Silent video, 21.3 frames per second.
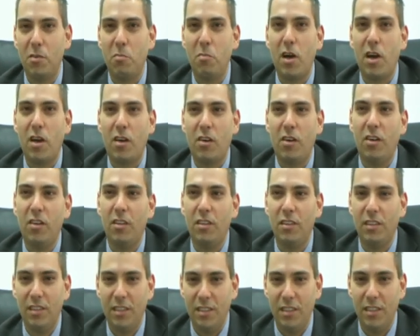backhaul
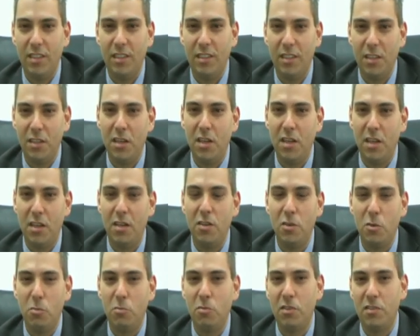in
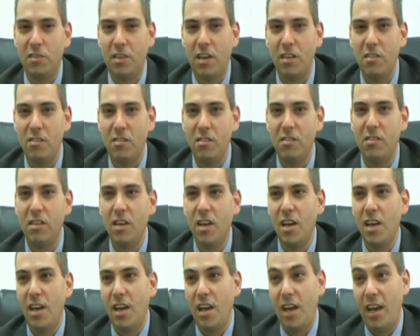numerous cases.
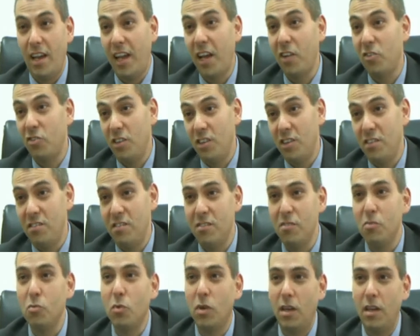And actually, this is
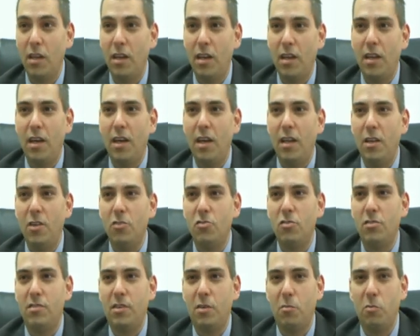an
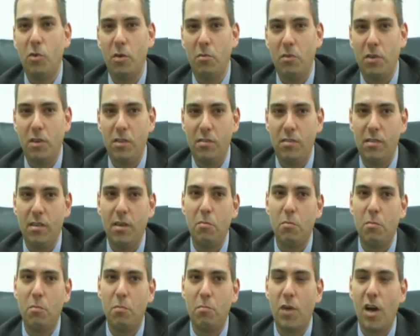interesting point, because
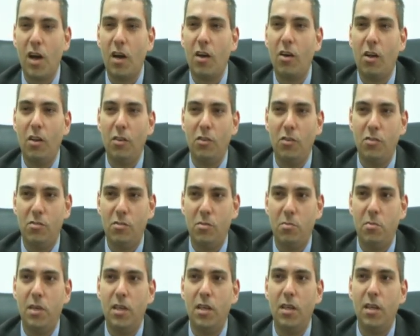backhaul used to
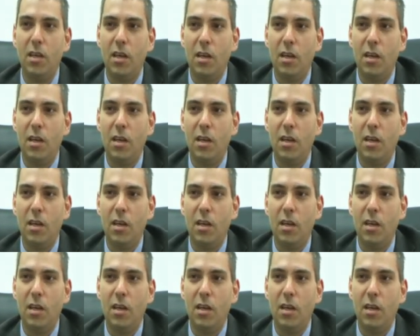be